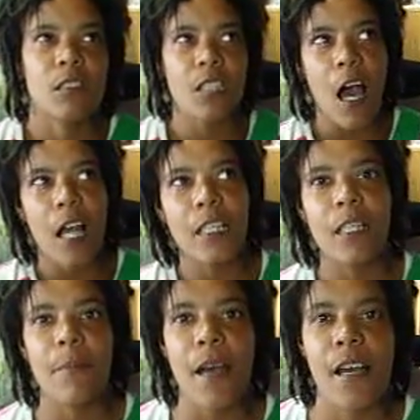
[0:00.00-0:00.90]
talking
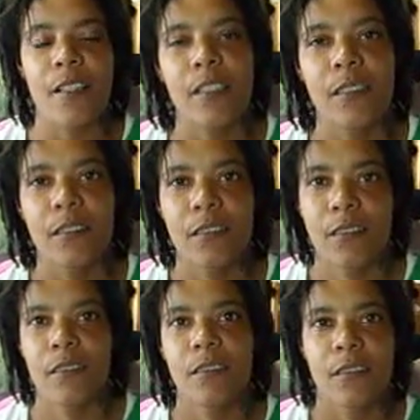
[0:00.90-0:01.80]
about it,
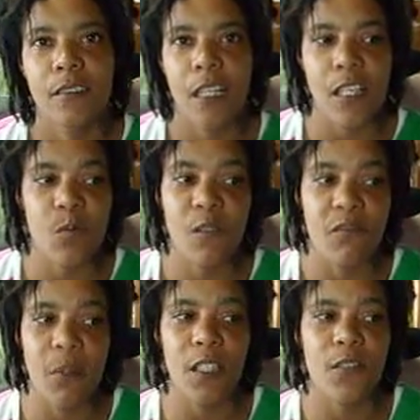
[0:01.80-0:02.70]
as
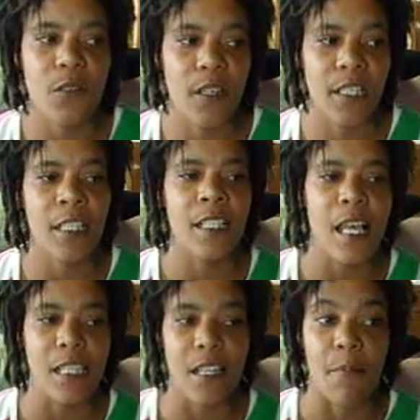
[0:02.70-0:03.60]
we've been doing and
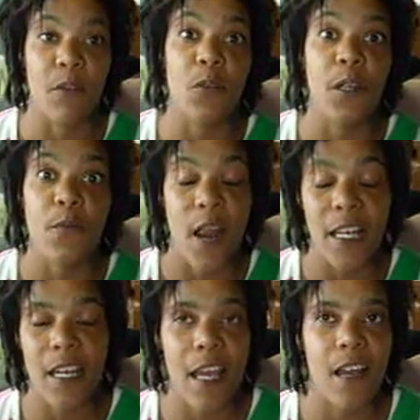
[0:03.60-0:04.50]
as I'm doing
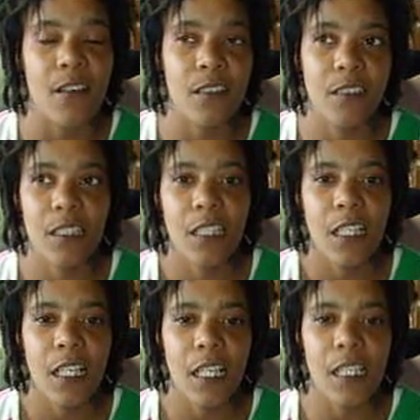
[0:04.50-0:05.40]
right now,
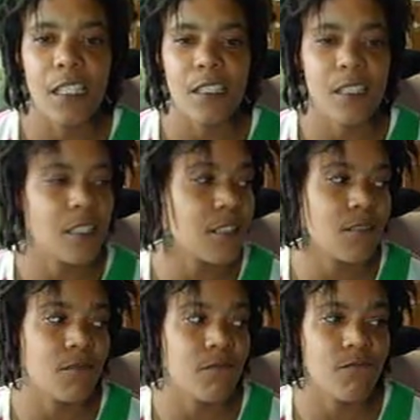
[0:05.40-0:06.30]
is
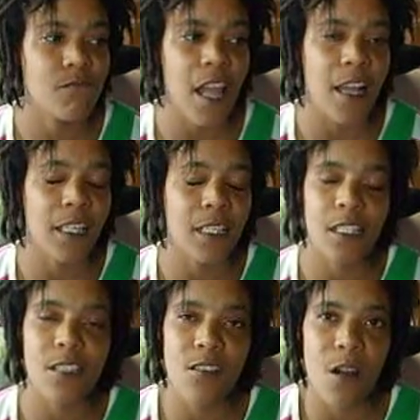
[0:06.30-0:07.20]
not getting
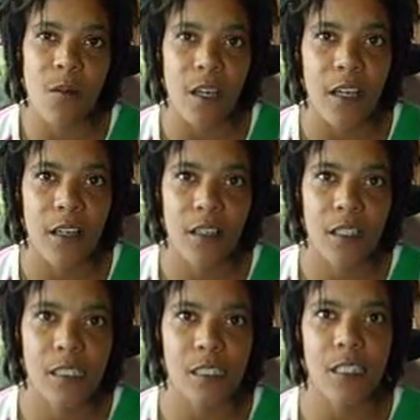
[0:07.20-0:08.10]
us nowhere.
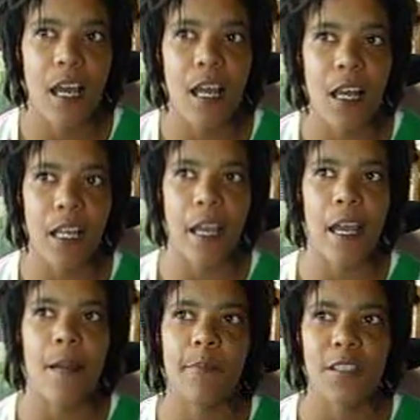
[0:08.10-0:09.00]
It's not
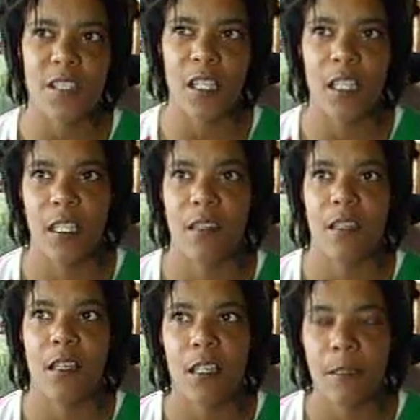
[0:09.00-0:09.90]
accomplishing
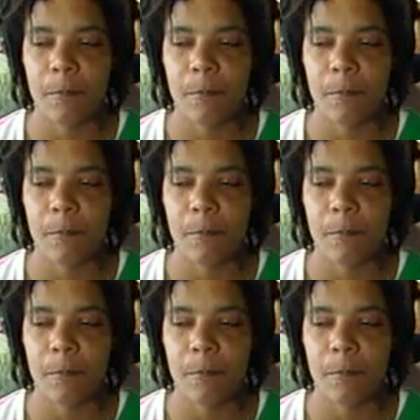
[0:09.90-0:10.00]
anything.